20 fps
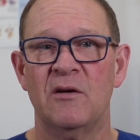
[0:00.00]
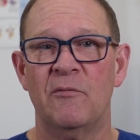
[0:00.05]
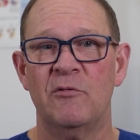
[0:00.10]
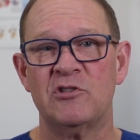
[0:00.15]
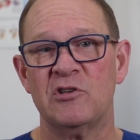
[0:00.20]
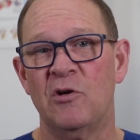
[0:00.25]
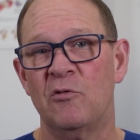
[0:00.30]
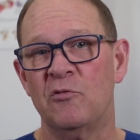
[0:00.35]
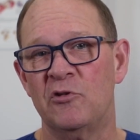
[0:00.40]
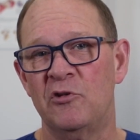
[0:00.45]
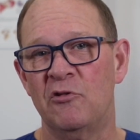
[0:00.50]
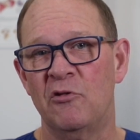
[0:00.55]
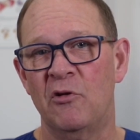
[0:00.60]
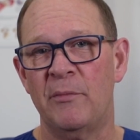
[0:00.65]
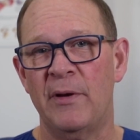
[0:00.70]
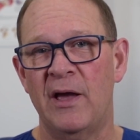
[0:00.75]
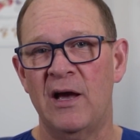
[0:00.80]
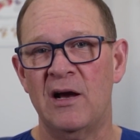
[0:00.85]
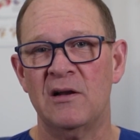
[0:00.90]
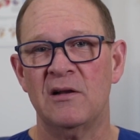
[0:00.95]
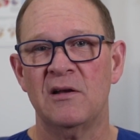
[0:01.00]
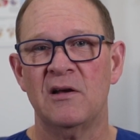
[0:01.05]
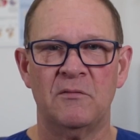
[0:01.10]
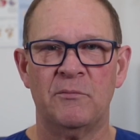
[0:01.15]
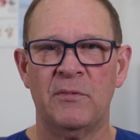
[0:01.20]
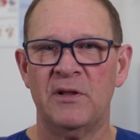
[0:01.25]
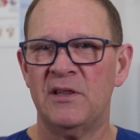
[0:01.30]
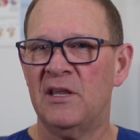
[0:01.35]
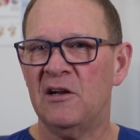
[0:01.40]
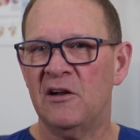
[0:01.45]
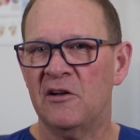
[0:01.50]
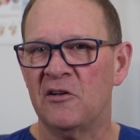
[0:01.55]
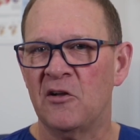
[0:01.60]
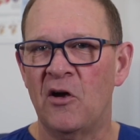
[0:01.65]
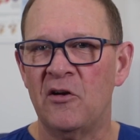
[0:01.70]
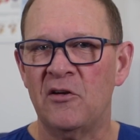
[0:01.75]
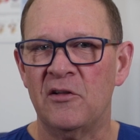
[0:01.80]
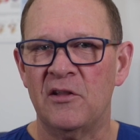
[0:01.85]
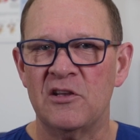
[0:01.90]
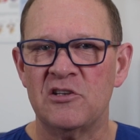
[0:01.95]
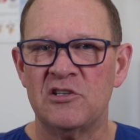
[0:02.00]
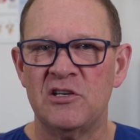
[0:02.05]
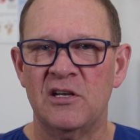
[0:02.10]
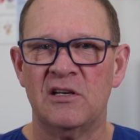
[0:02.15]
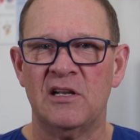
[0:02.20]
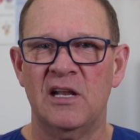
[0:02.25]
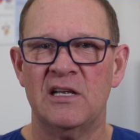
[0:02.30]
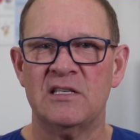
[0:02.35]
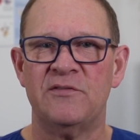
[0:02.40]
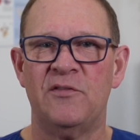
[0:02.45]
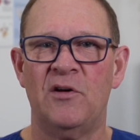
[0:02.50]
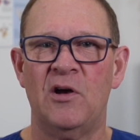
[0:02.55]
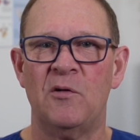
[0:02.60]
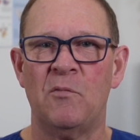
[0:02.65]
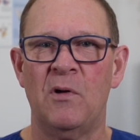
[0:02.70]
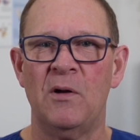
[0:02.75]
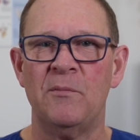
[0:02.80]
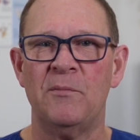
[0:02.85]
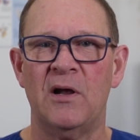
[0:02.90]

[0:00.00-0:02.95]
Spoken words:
which I all knew about, but then I noted that she had classified one